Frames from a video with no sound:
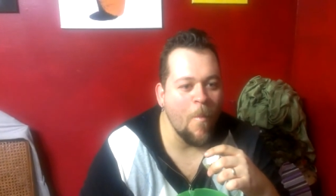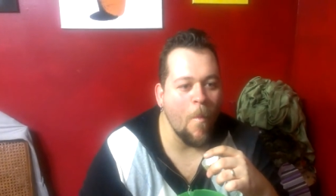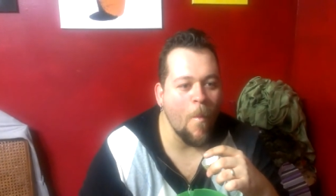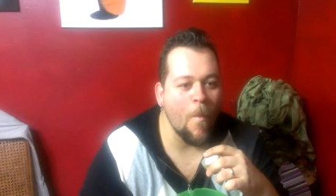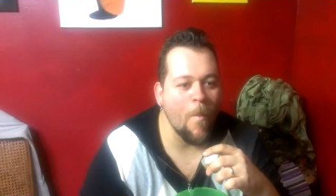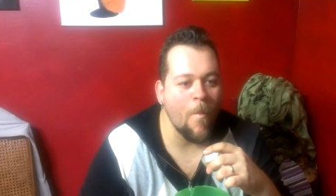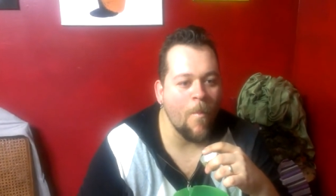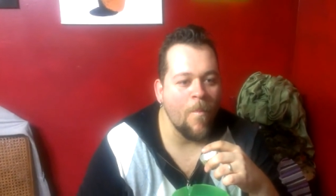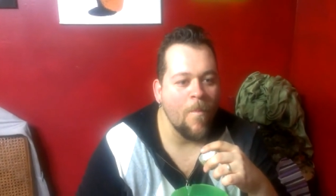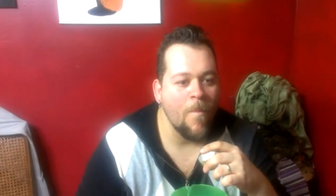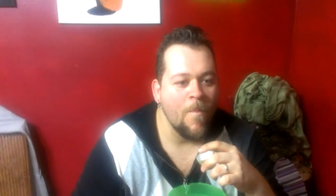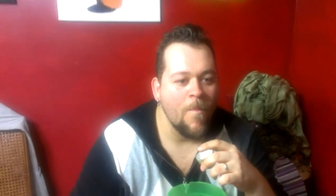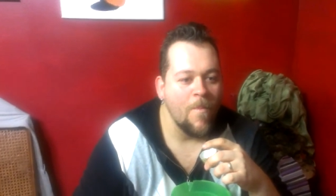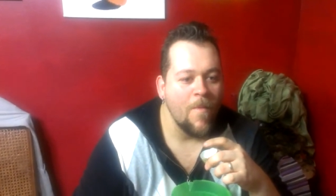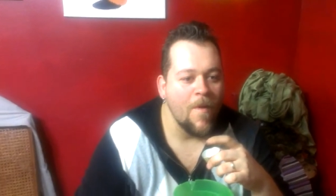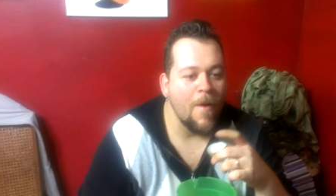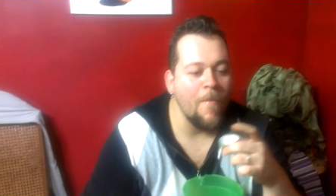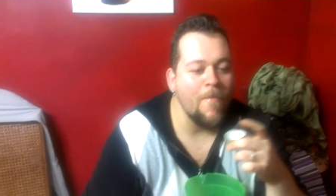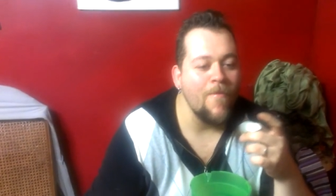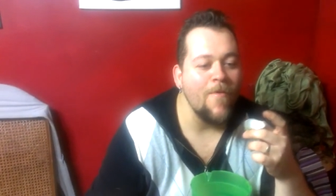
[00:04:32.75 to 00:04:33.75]
Jay.
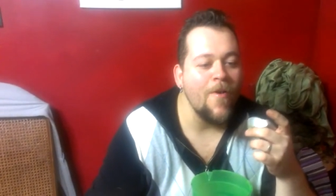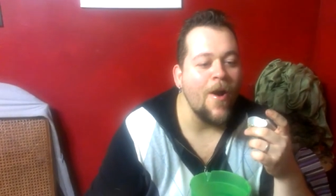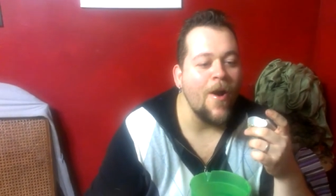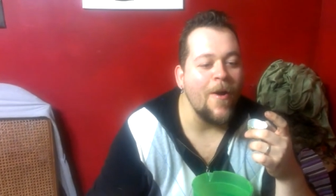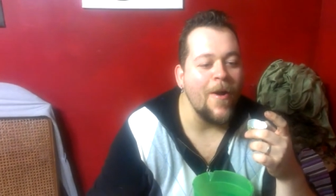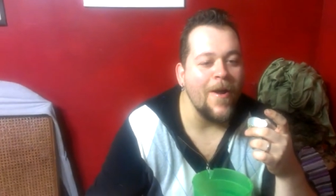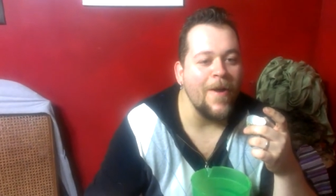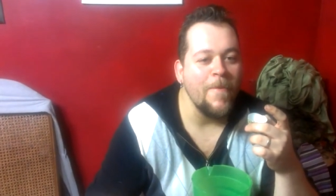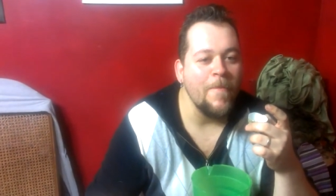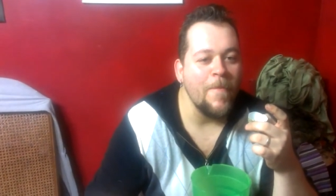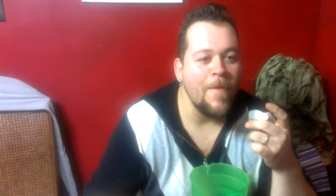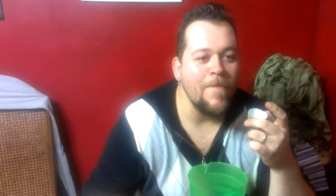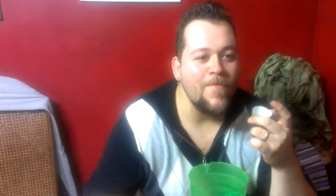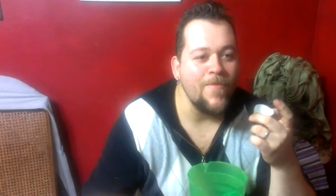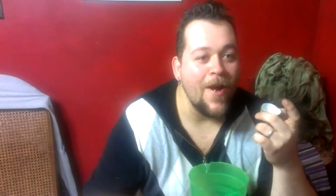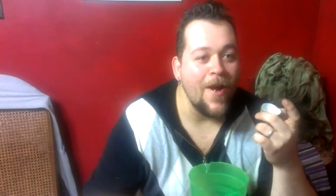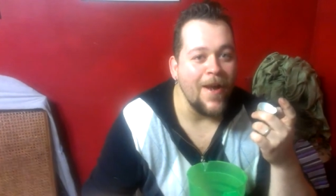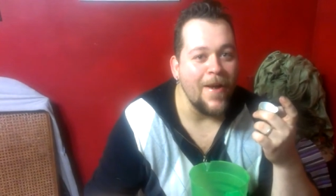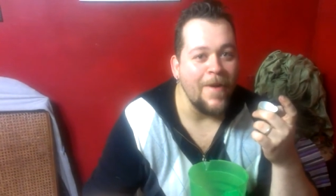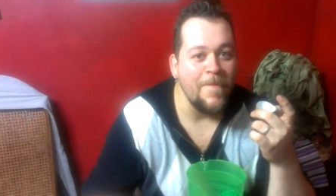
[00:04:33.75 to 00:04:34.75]
I'm lying. I'm
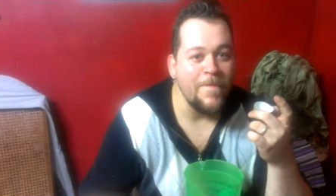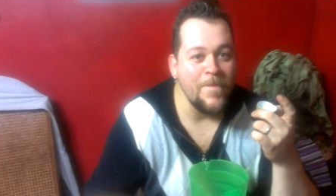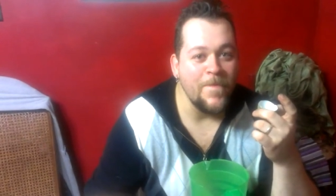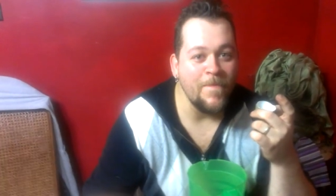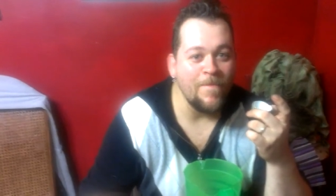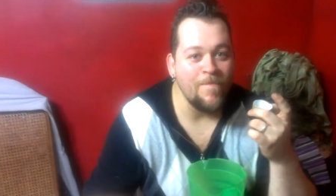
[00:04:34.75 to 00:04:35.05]
lying.